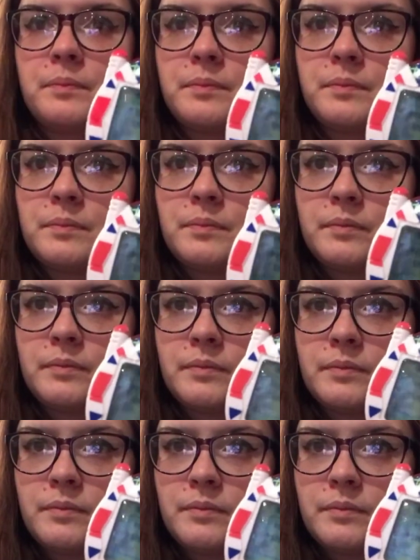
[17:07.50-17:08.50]

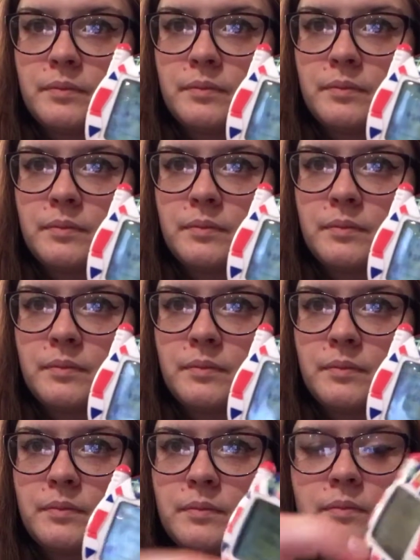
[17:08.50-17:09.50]

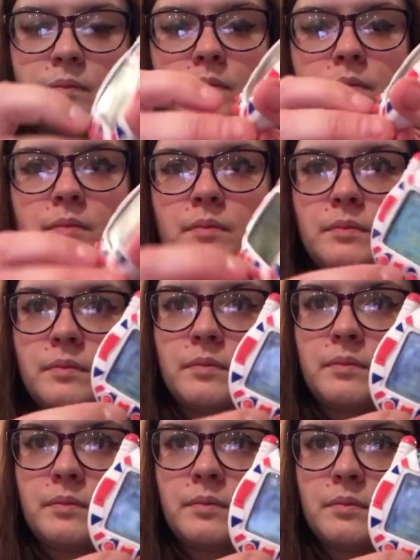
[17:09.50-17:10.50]

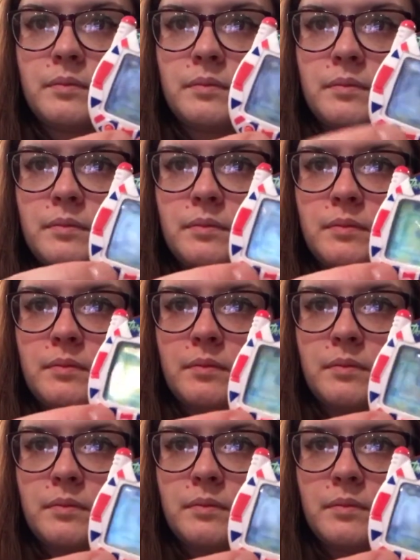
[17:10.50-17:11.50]

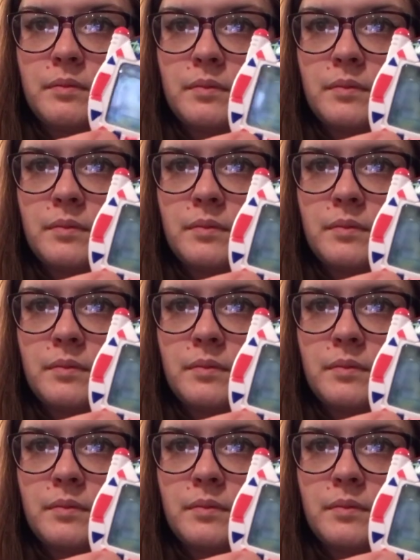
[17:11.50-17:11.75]
[no speech]